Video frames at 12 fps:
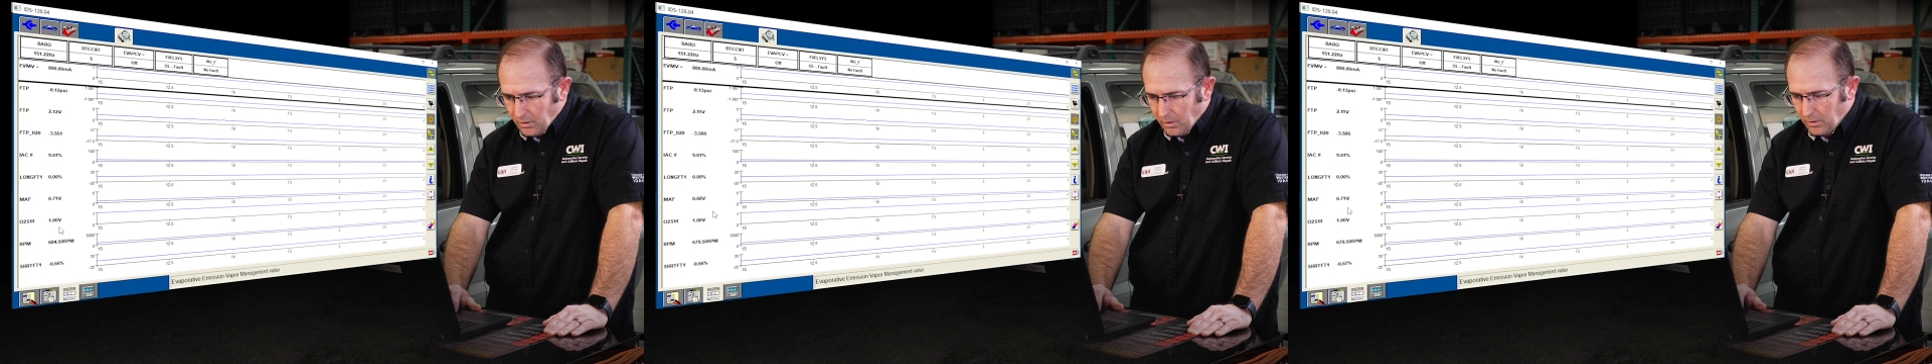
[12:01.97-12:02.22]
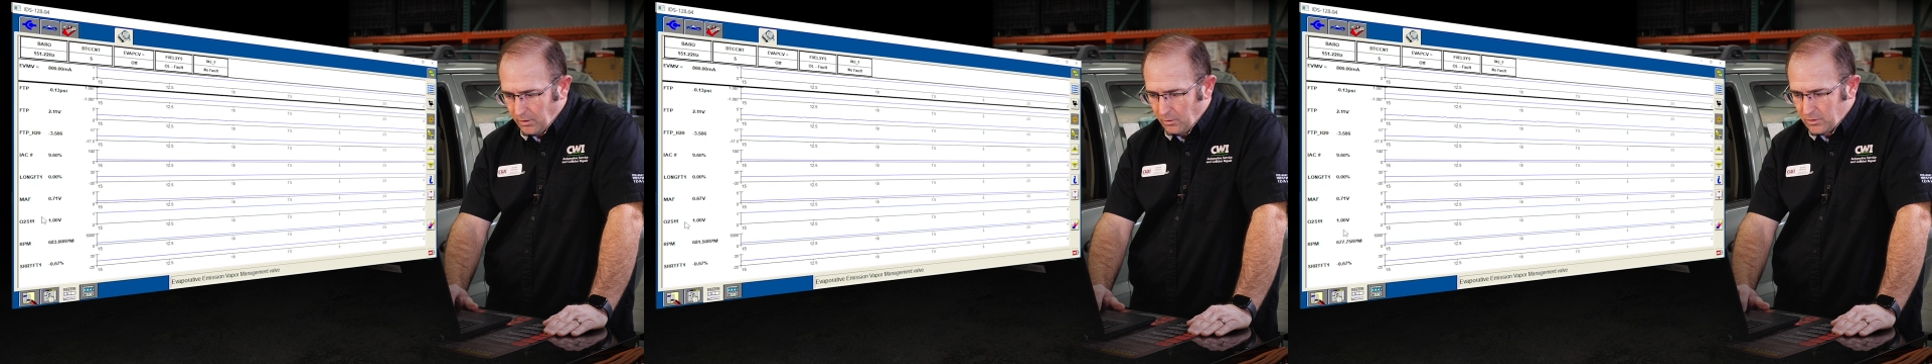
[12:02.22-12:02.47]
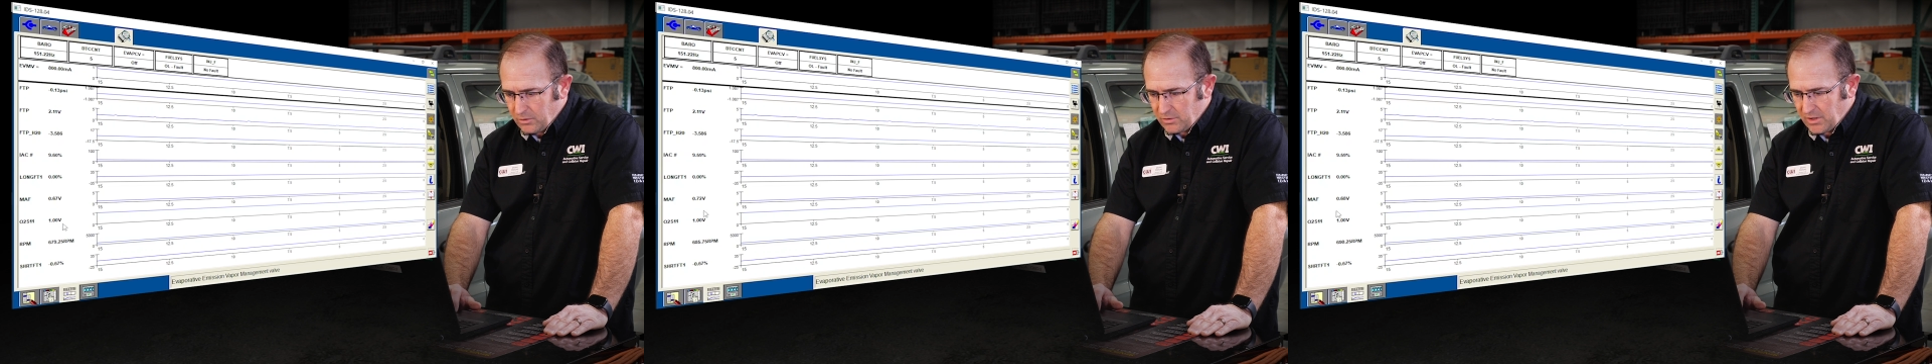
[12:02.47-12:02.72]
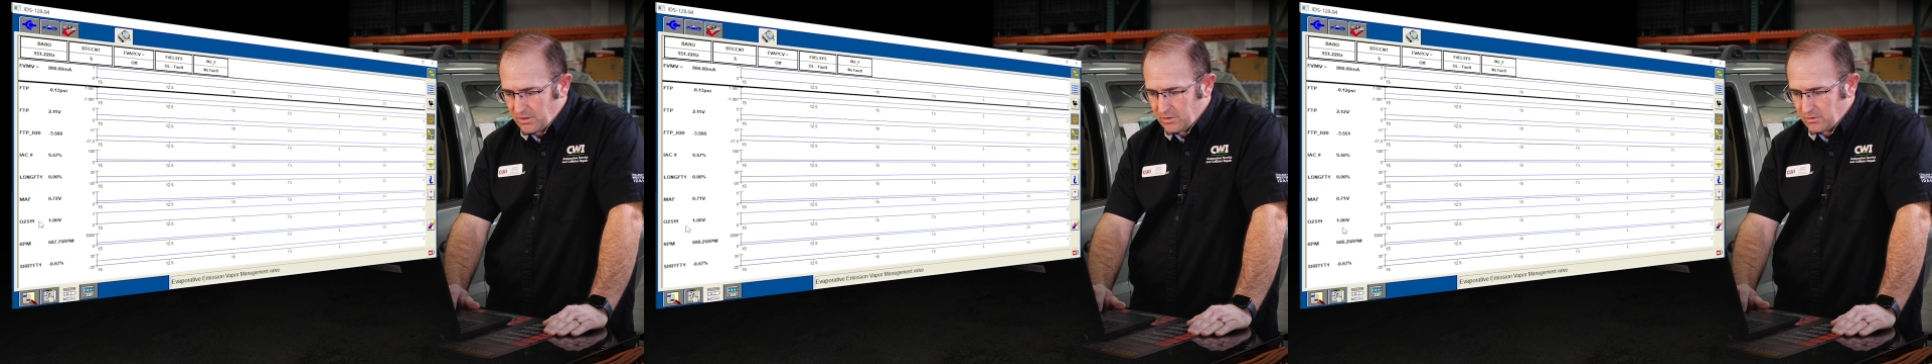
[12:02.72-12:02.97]
O2
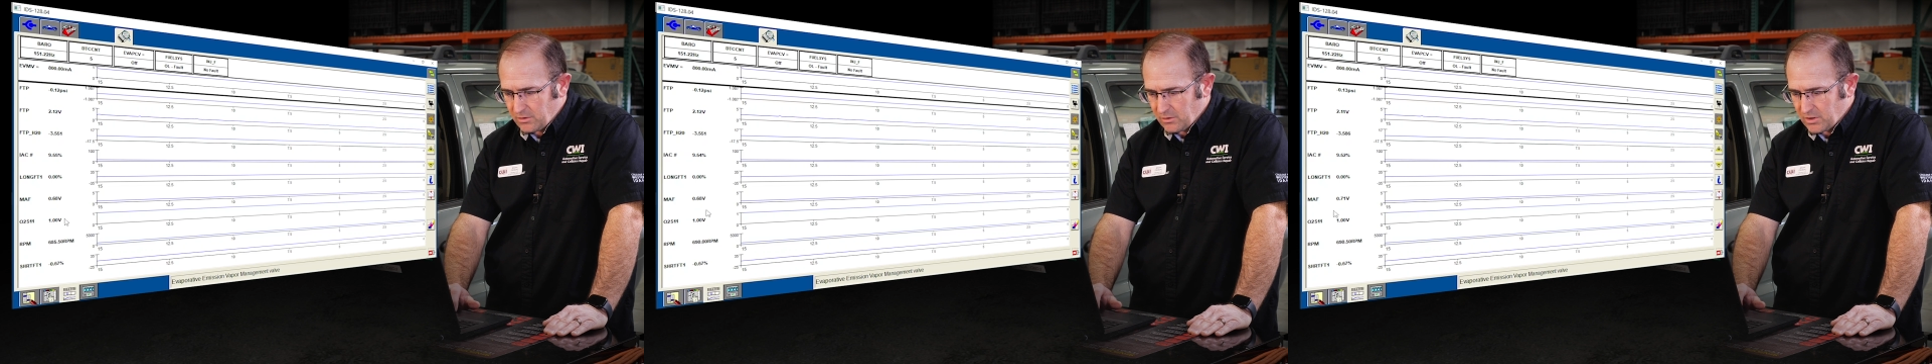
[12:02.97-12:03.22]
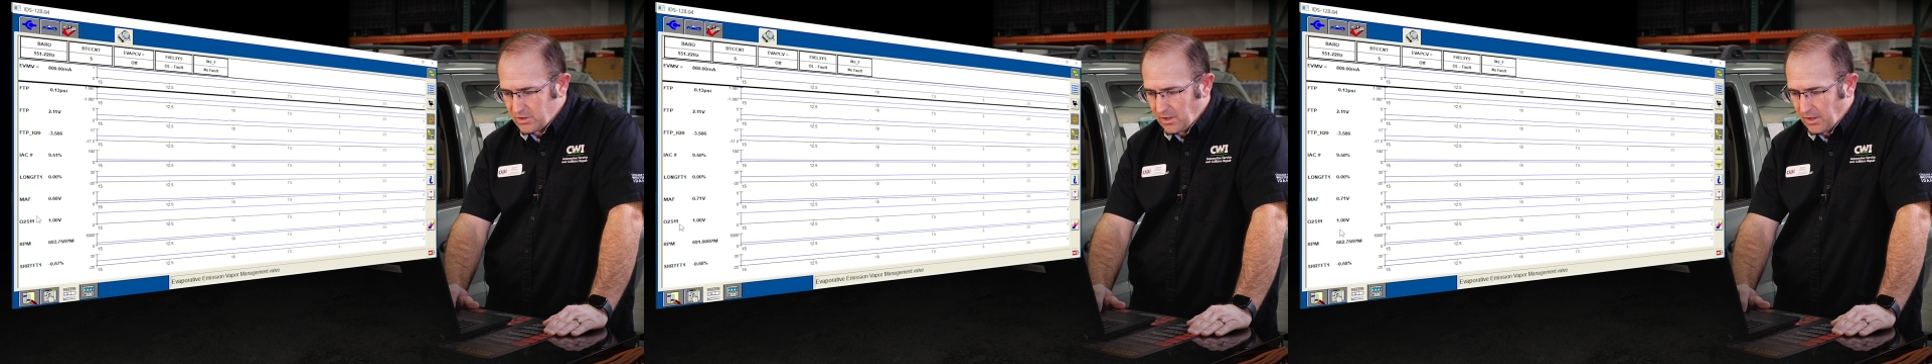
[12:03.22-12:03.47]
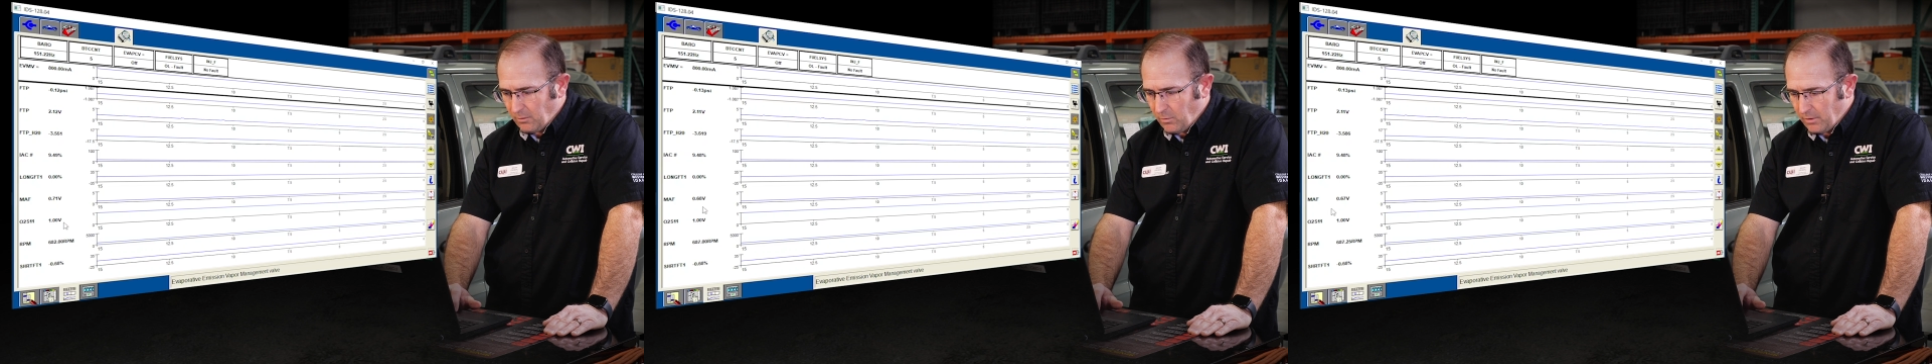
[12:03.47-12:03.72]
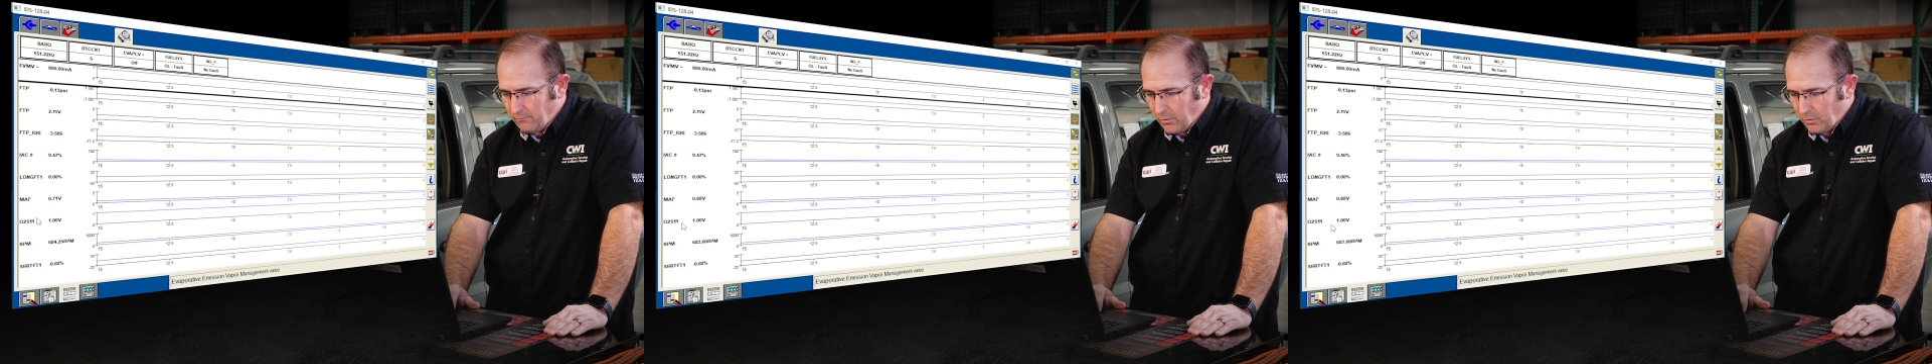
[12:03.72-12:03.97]
sensors are stuck at
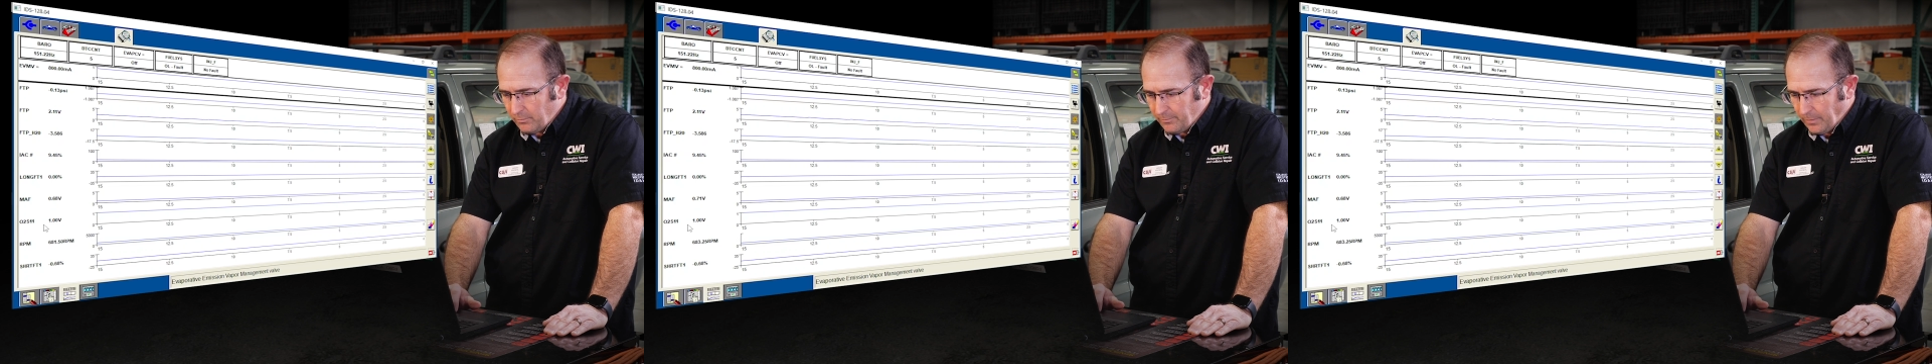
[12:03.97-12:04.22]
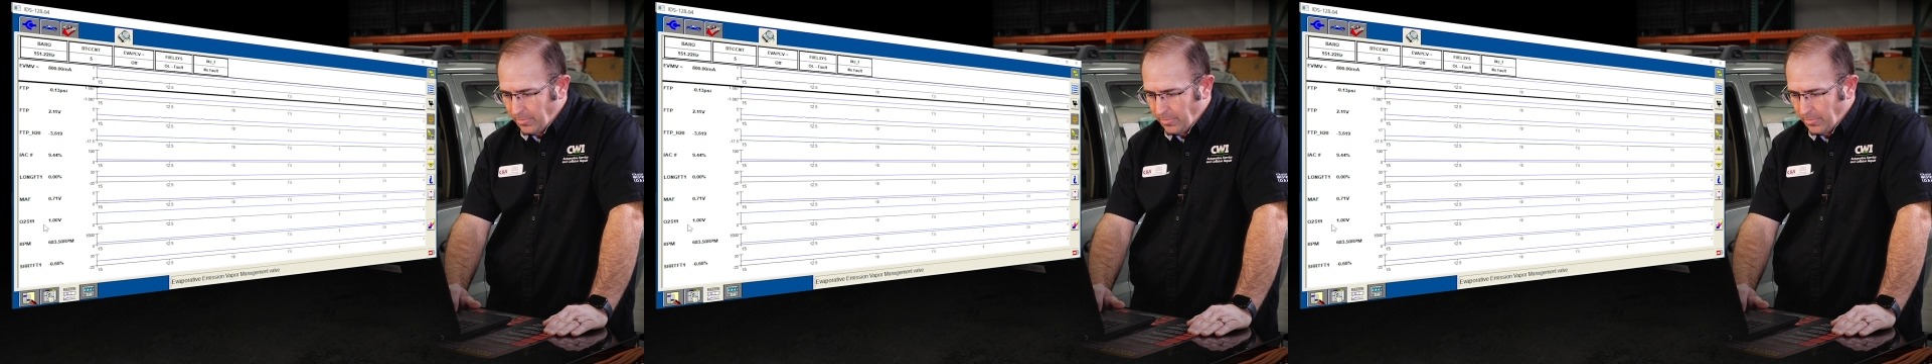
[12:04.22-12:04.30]
1 volt,